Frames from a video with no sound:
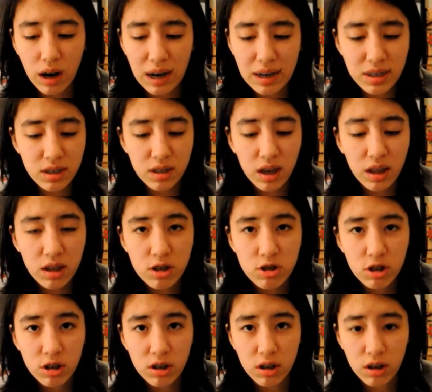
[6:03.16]
I did nothing
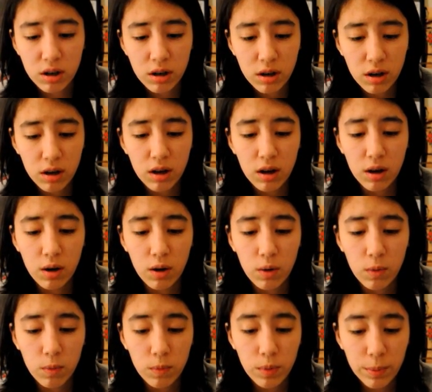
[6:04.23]
to her.
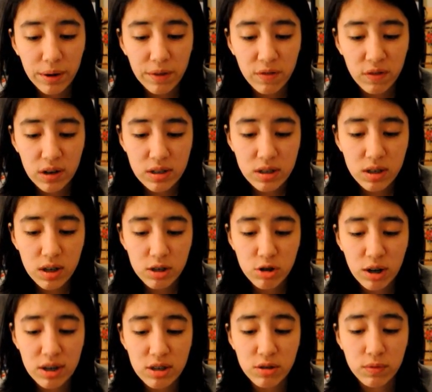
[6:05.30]
When my friends and I
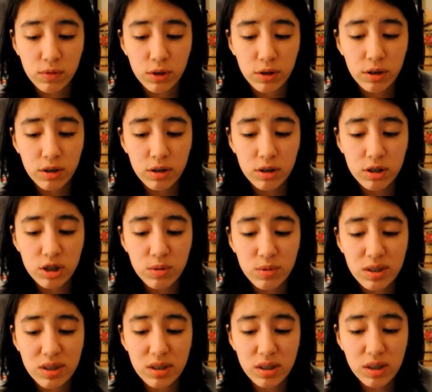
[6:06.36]
tried to avoid her, she would
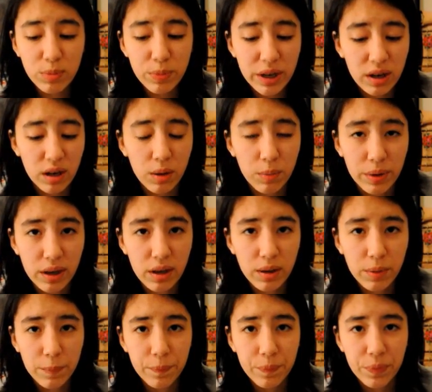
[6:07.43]
still pick on me.
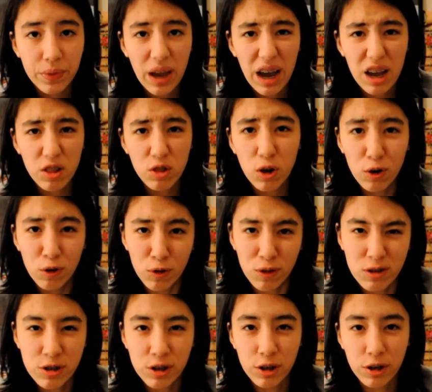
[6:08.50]
I
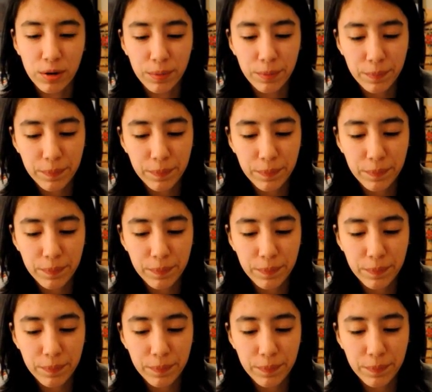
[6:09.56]
loathed her.